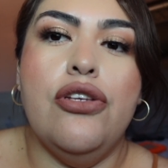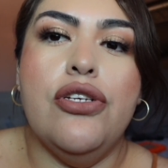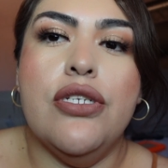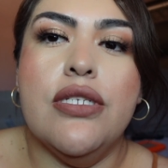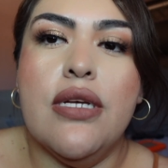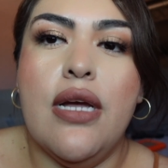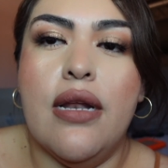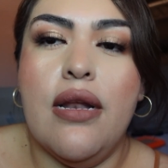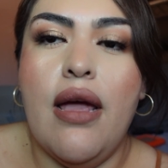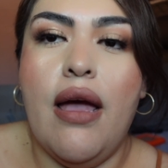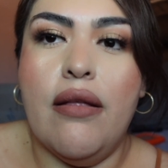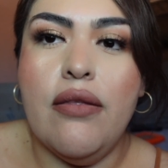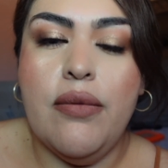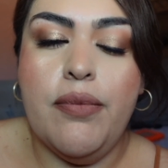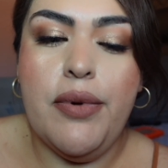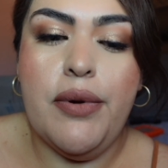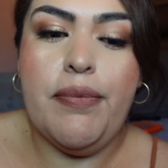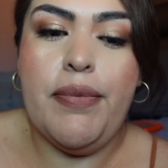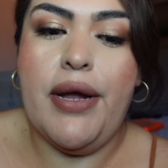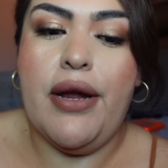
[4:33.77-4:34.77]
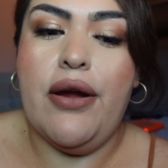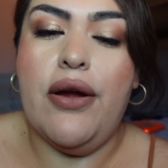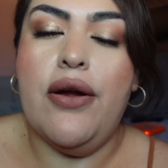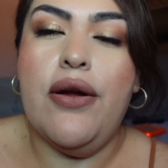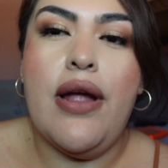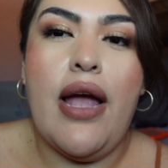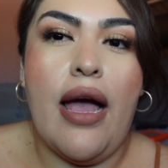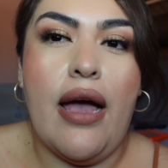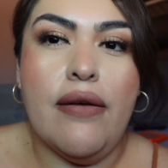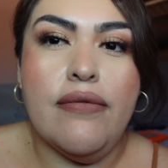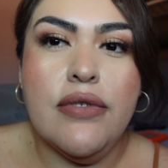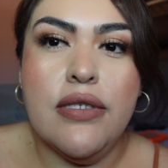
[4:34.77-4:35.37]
just kind of have to prepare, have